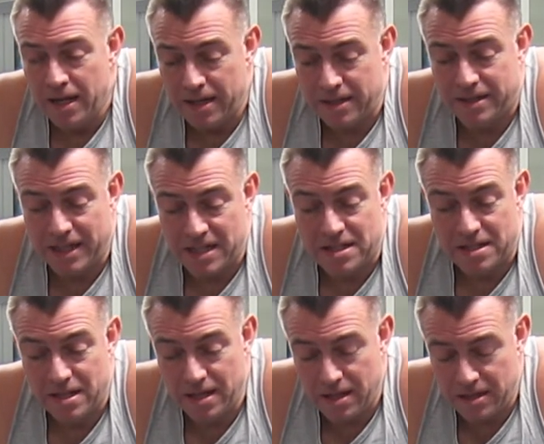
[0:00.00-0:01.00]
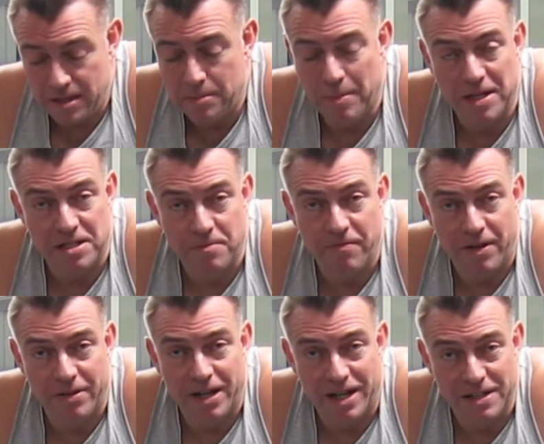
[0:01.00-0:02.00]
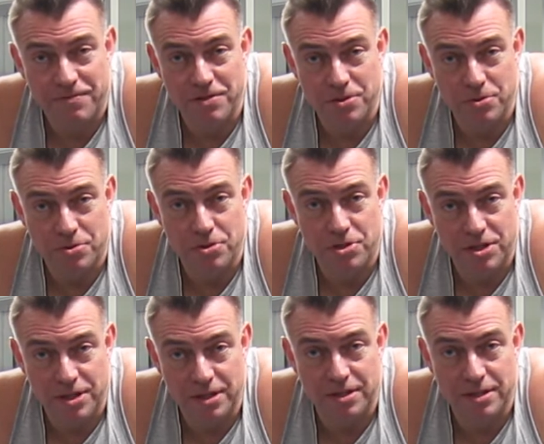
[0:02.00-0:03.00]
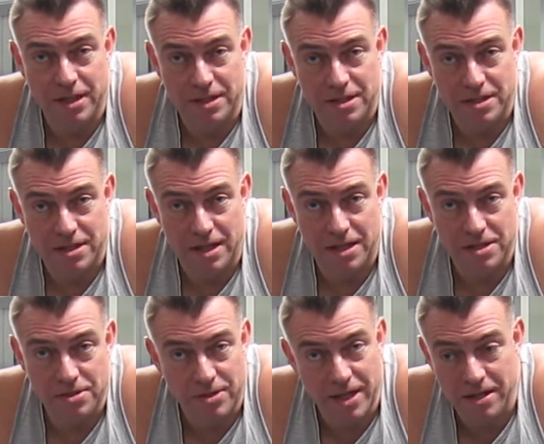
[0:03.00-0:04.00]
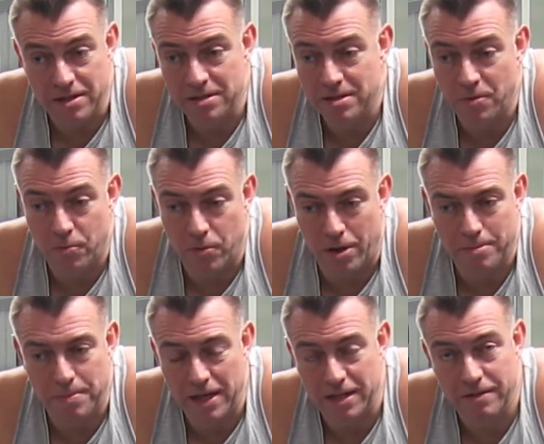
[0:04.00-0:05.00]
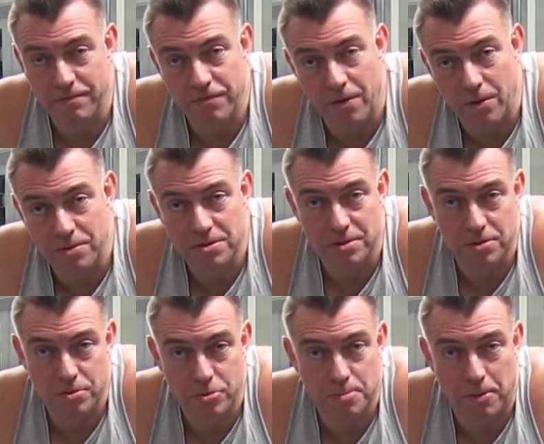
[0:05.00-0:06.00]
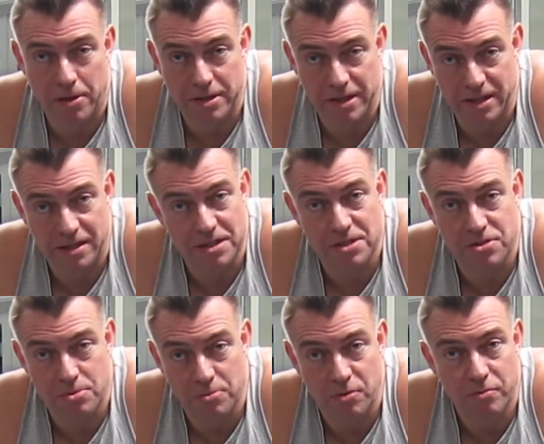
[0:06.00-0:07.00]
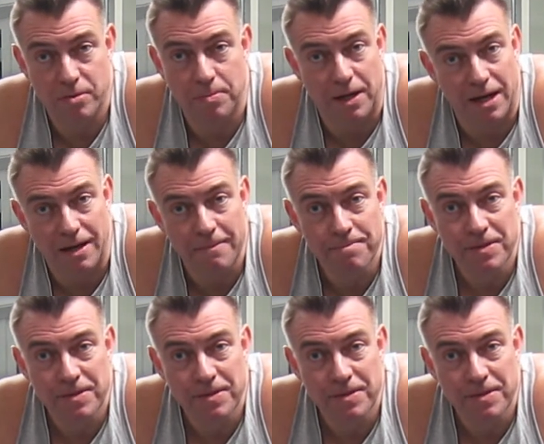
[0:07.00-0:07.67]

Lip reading: It makes it very hard for you to cheat the exercise. You cannot rock back and forth and use body angles to move the bar.